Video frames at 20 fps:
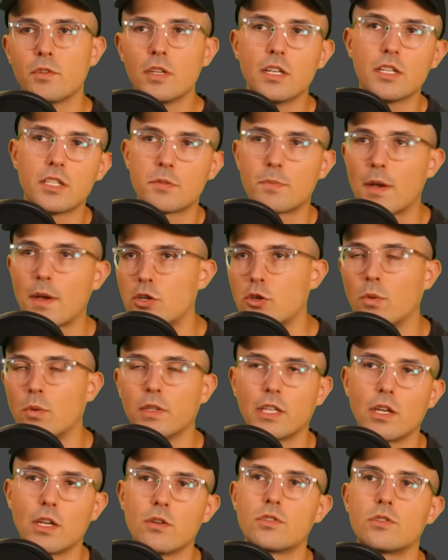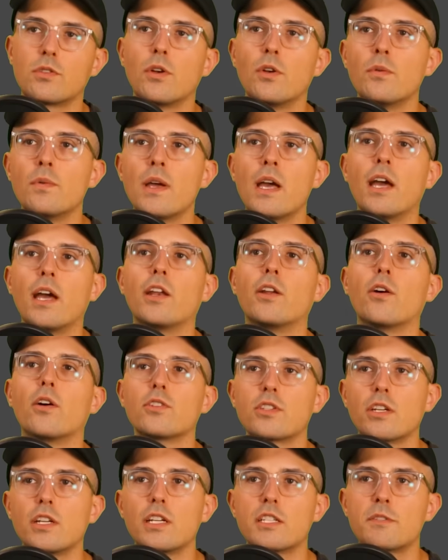You need a special one that goes through. And you
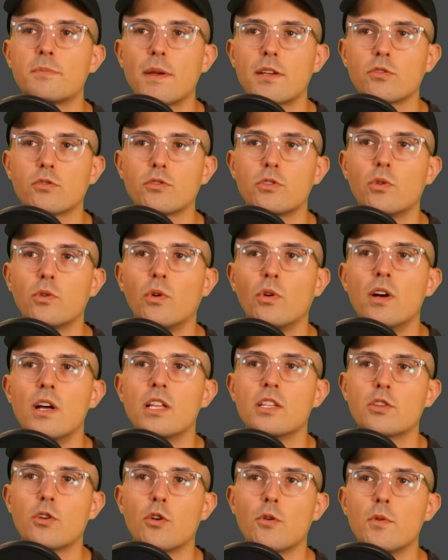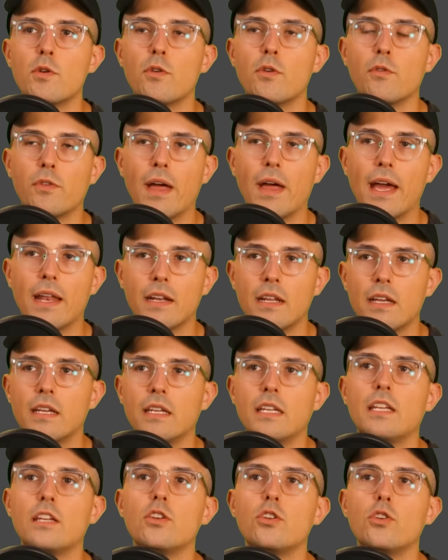also need a special tool to remove that
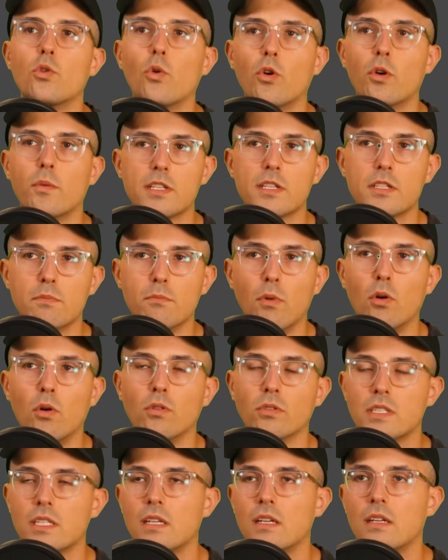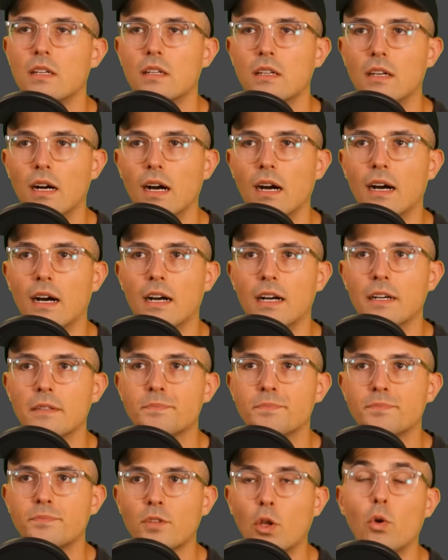enormous bolt, or
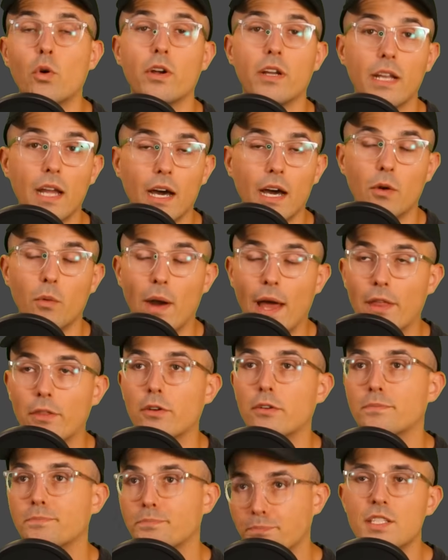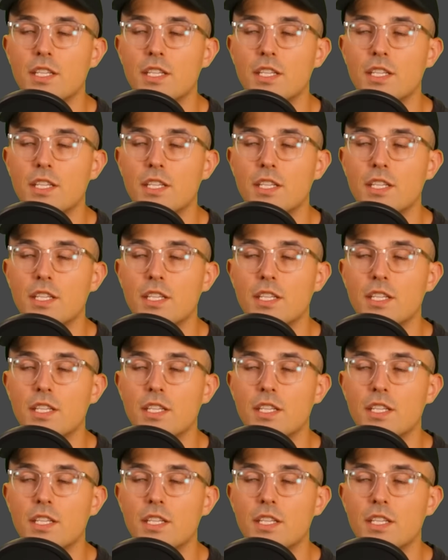nut, rather.